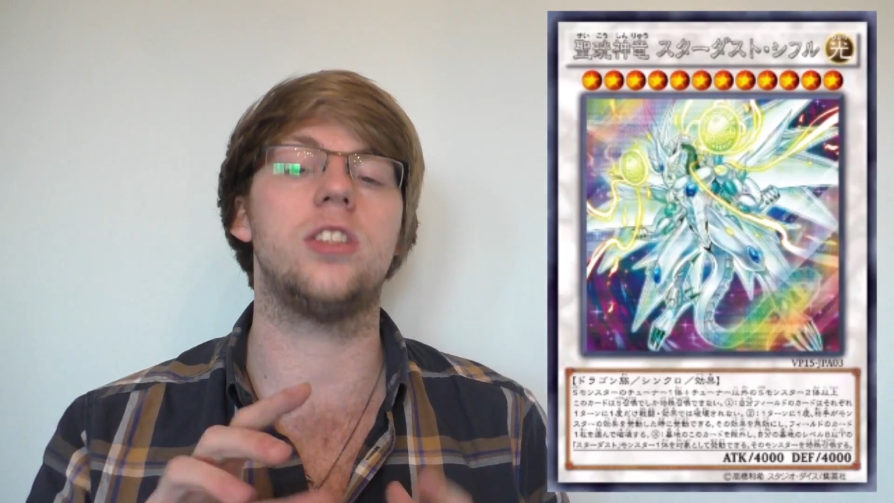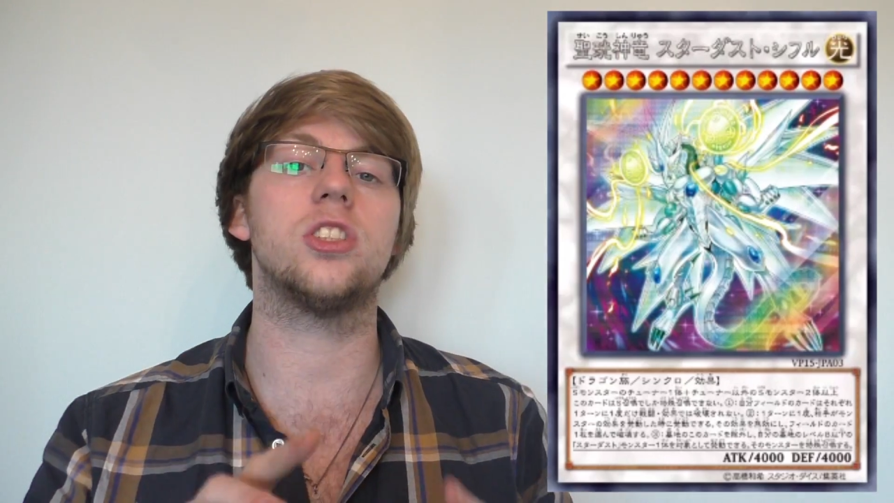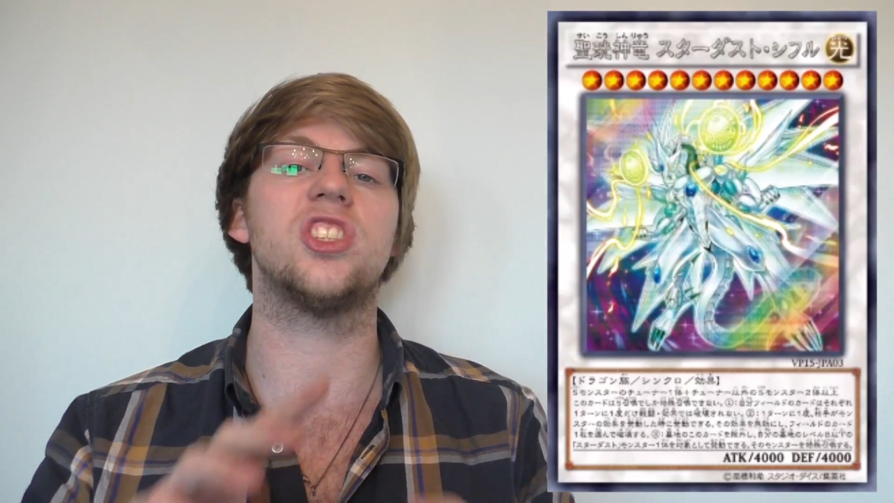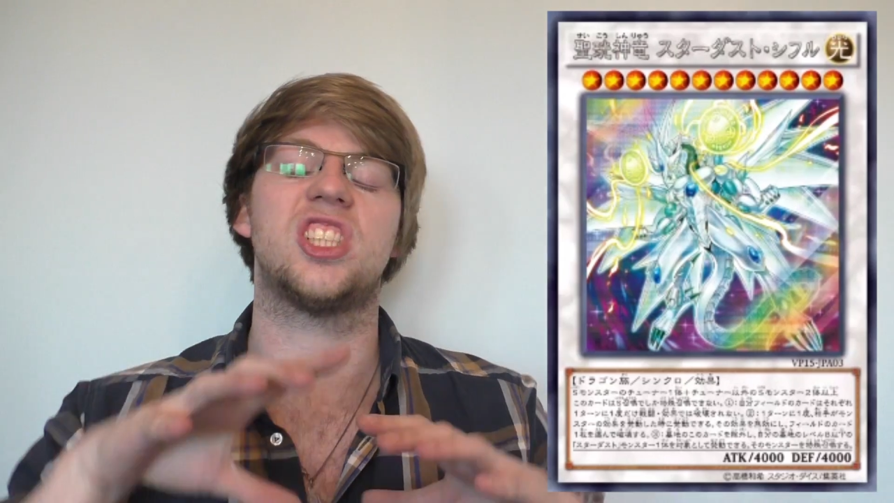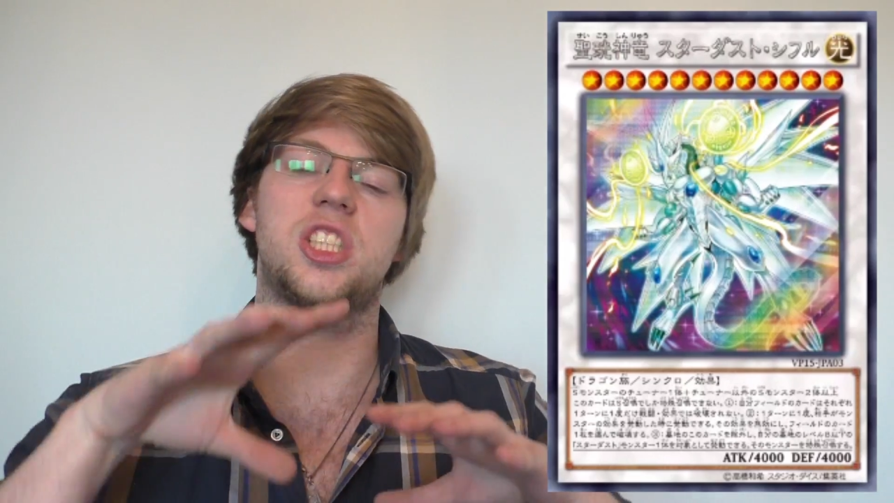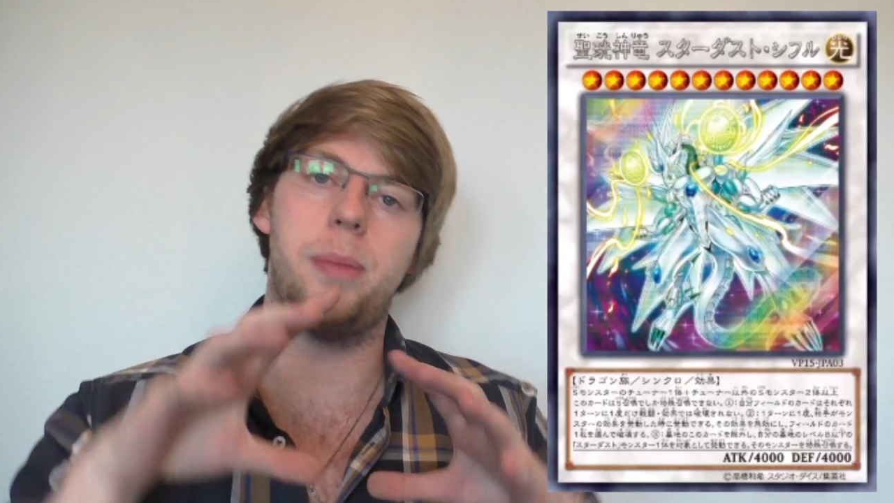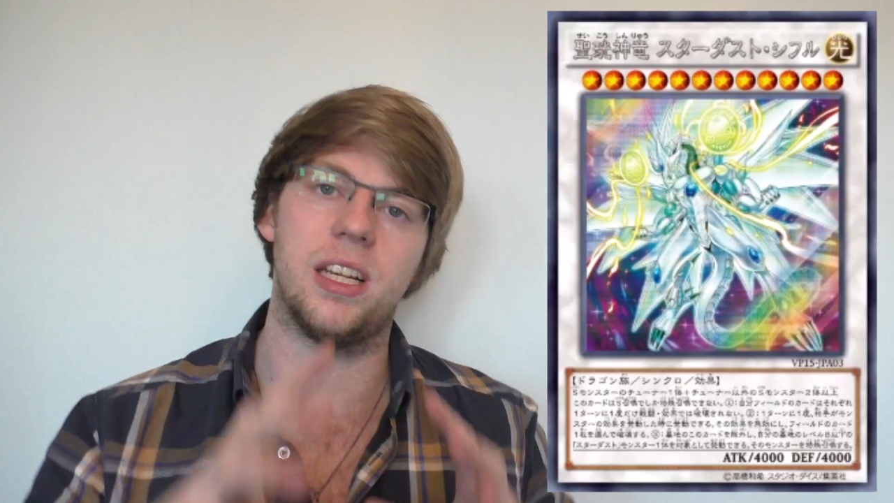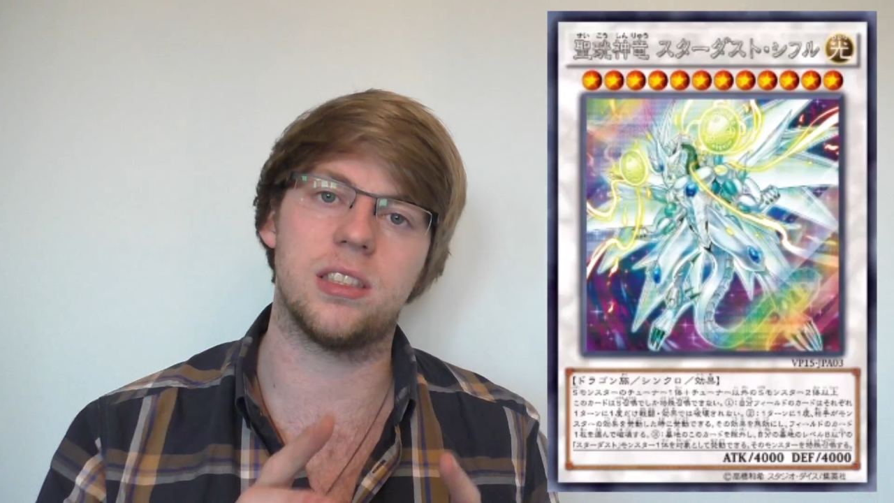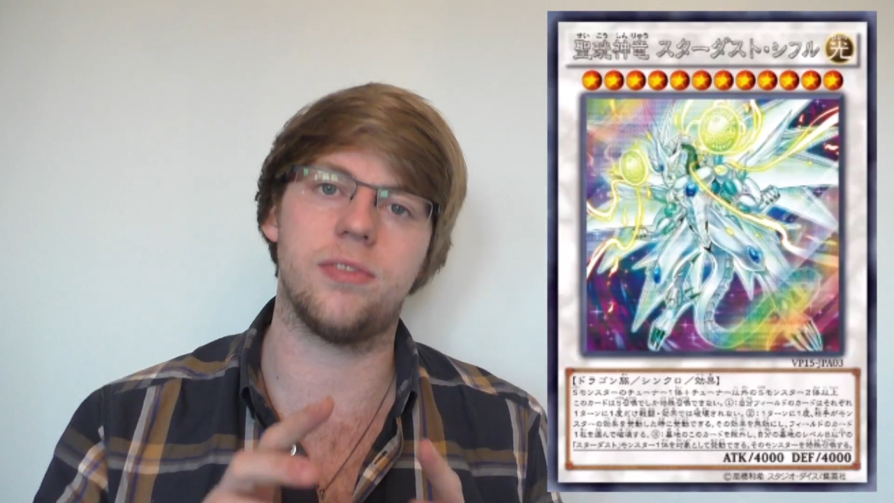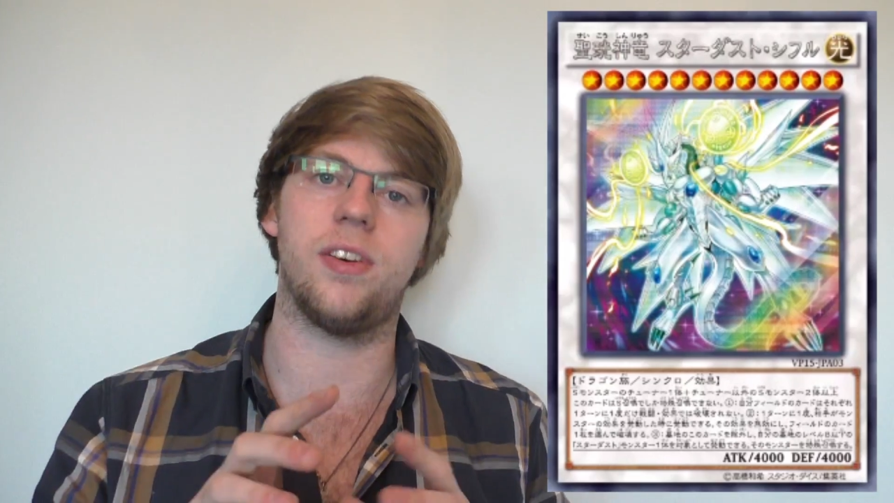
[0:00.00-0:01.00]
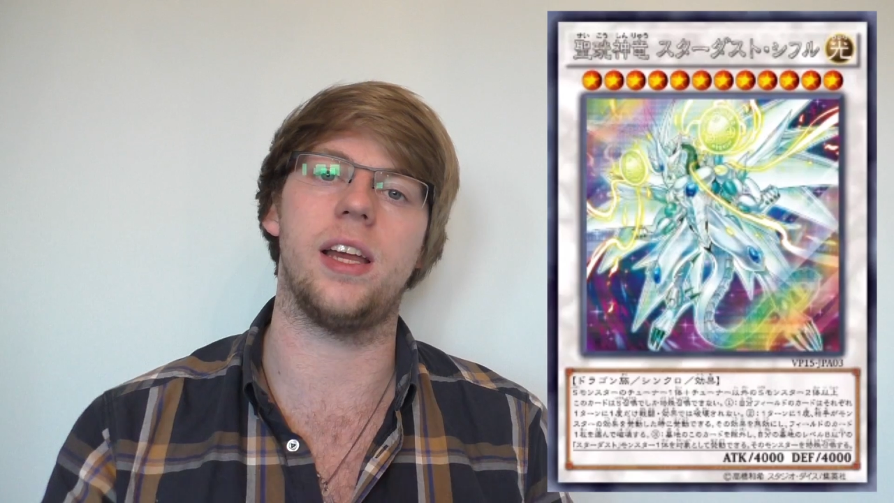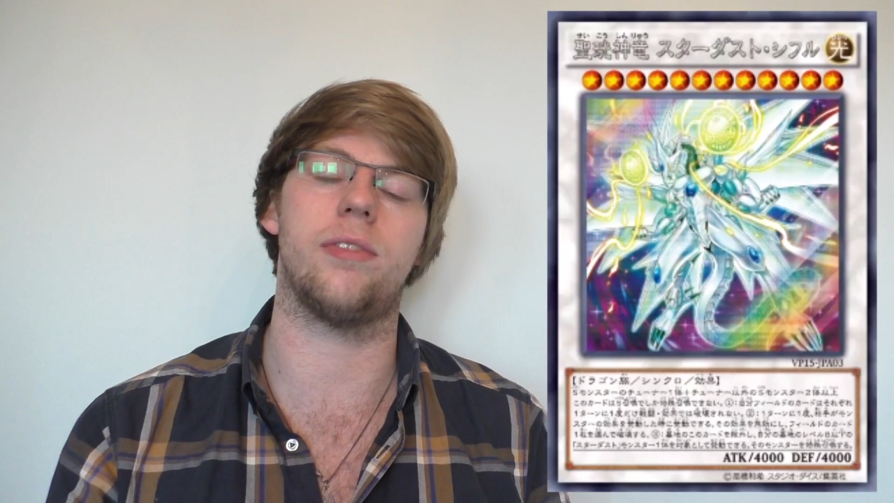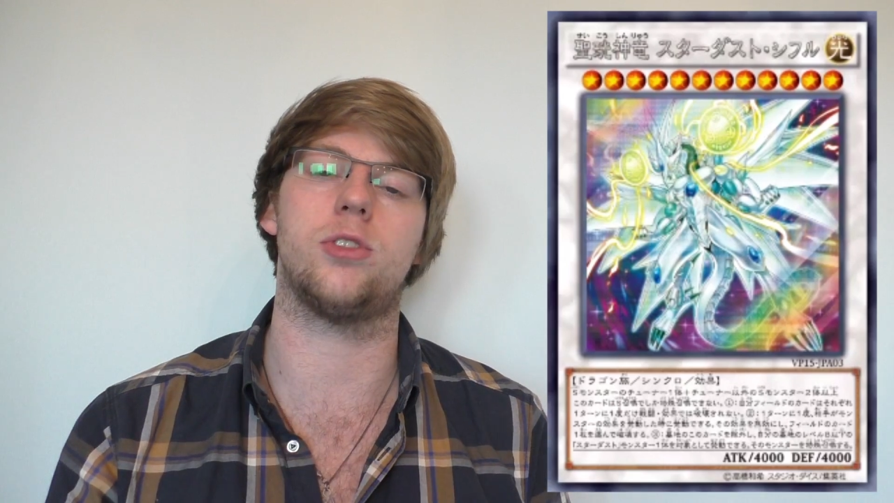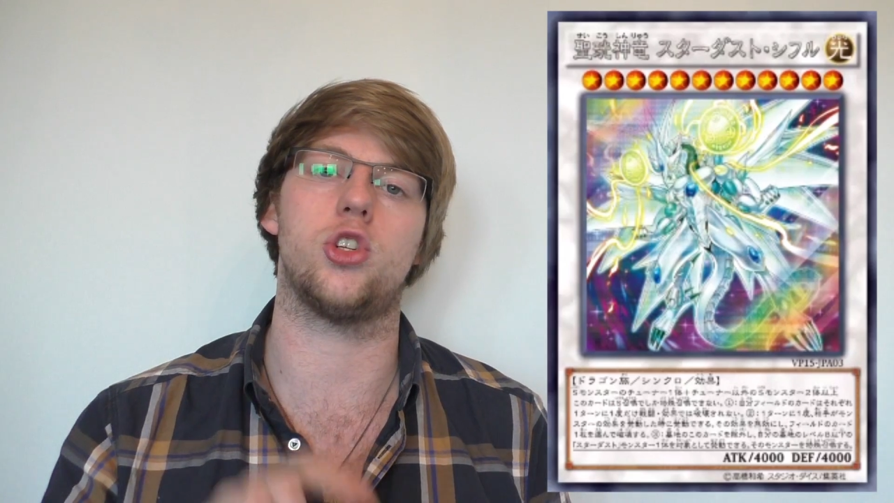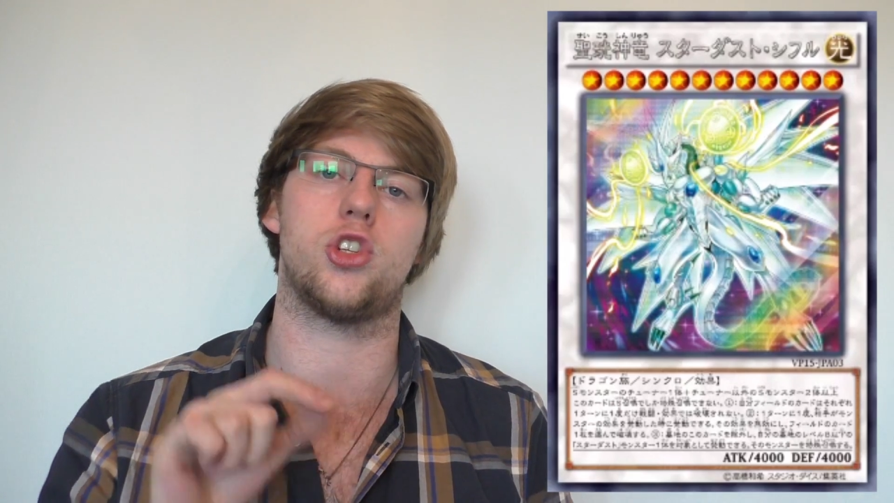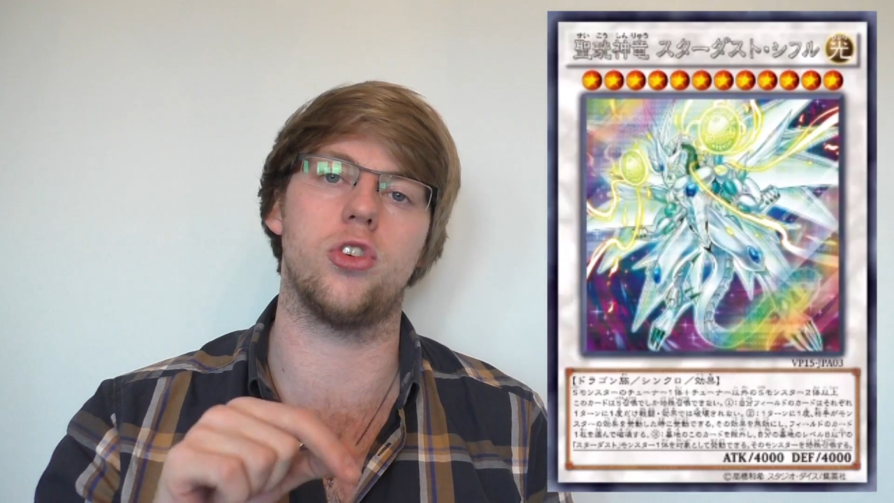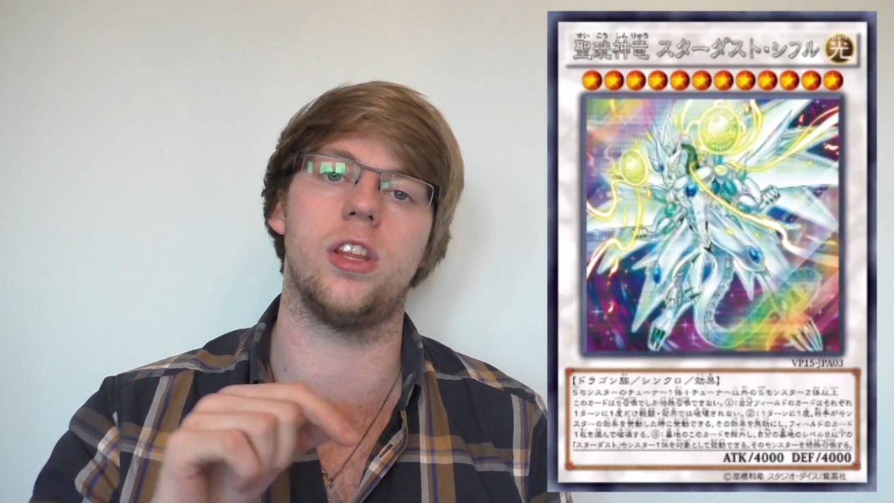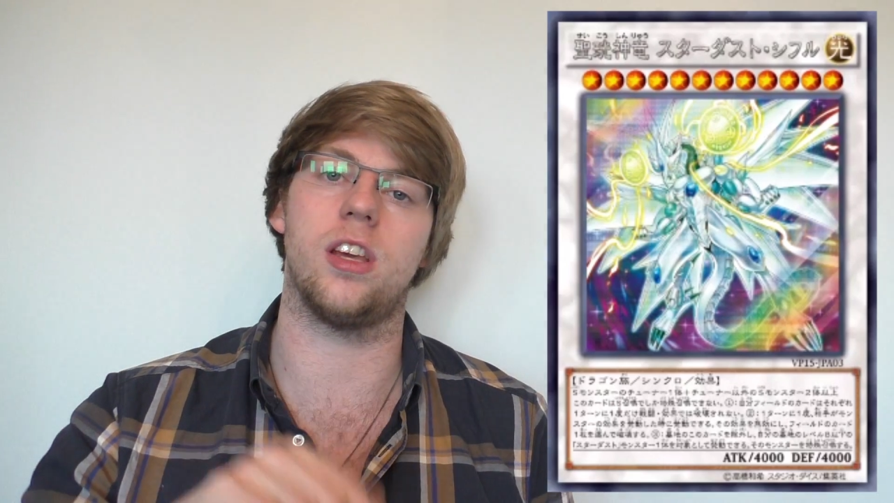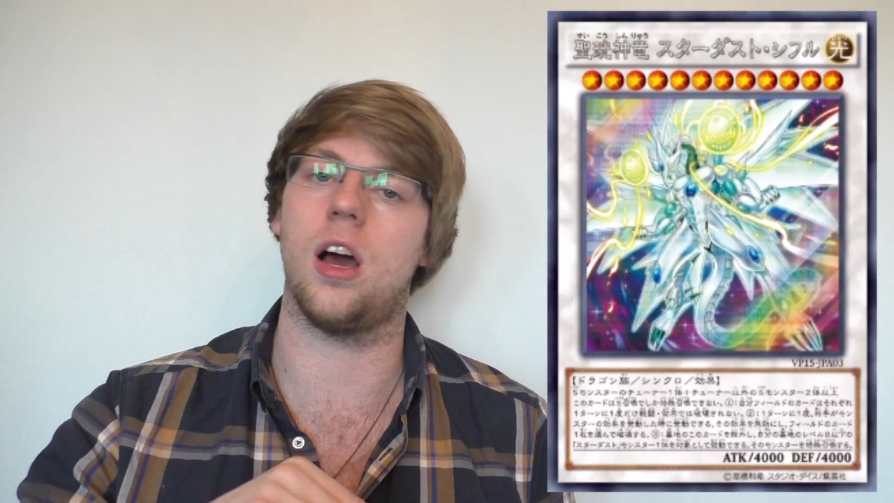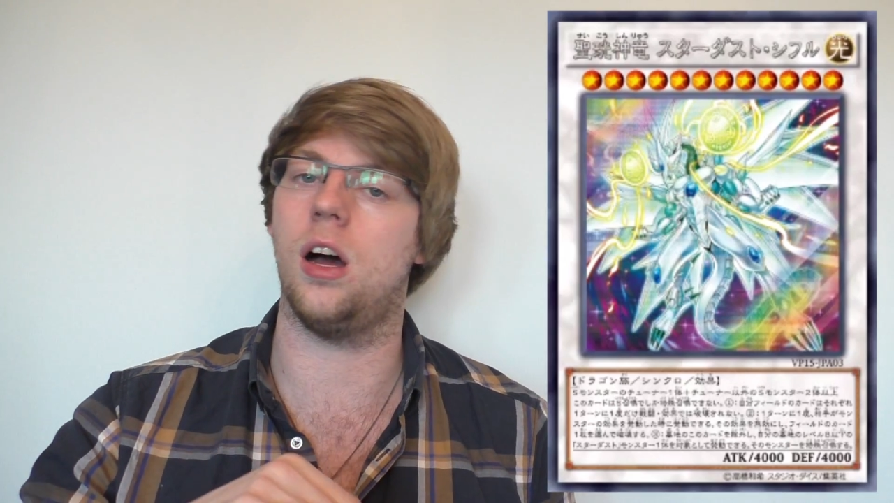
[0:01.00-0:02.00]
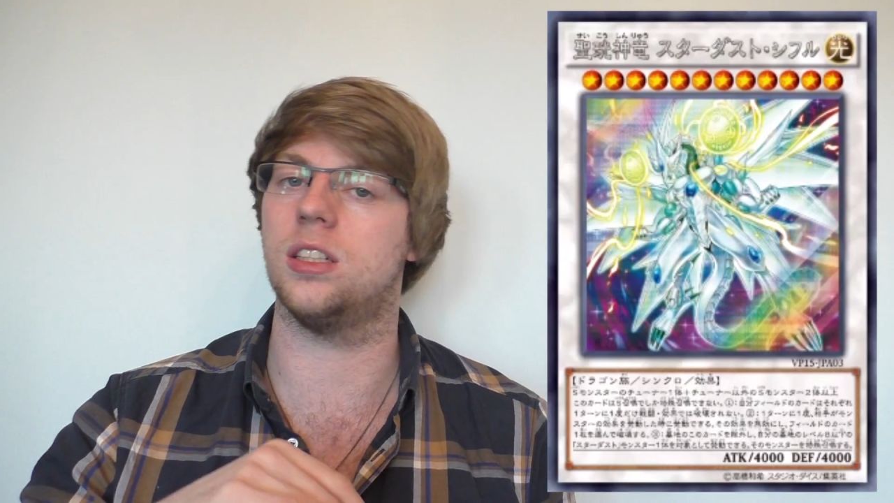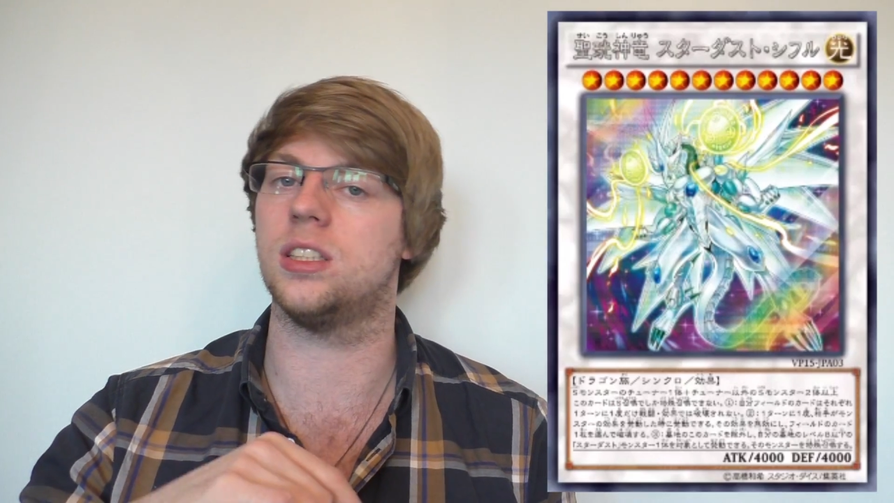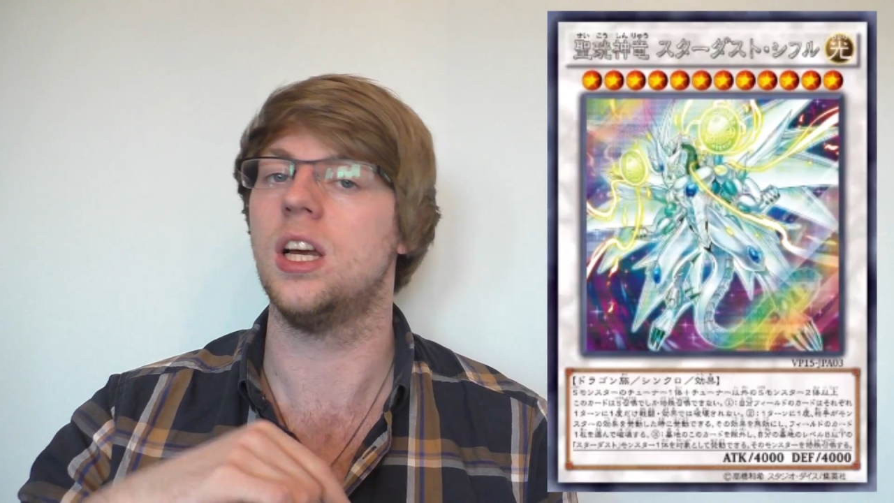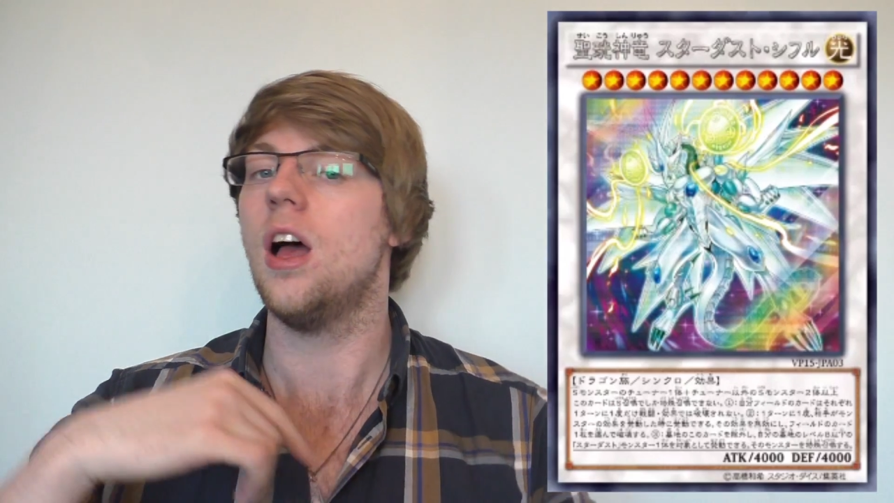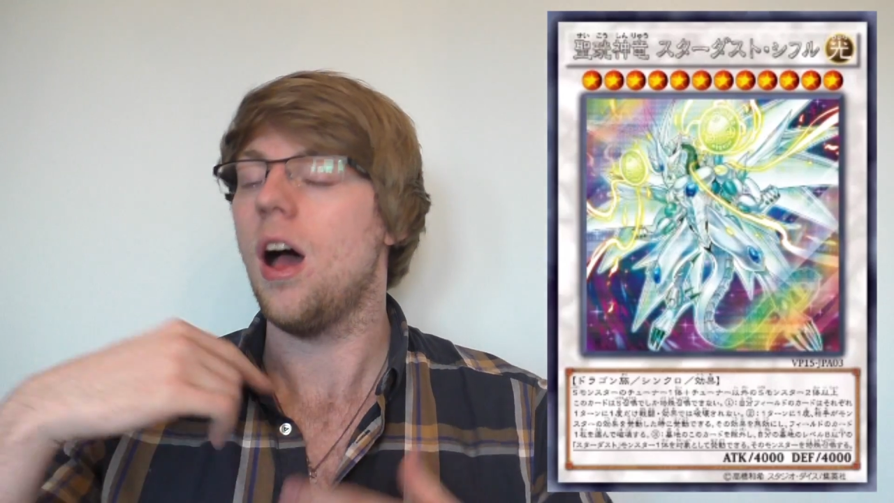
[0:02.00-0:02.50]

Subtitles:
It doesn't specify you have to destroy the card's